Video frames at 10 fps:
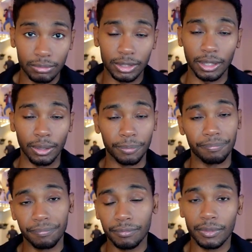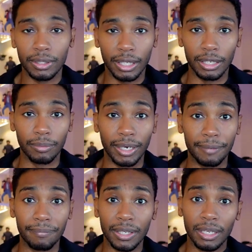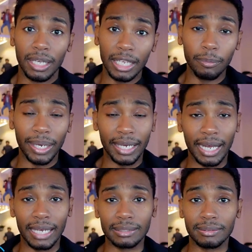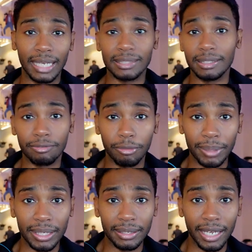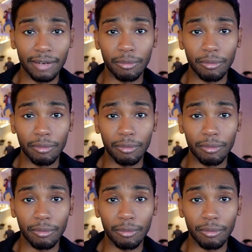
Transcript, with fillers: So anyway, anyway, guys, that's it for me today.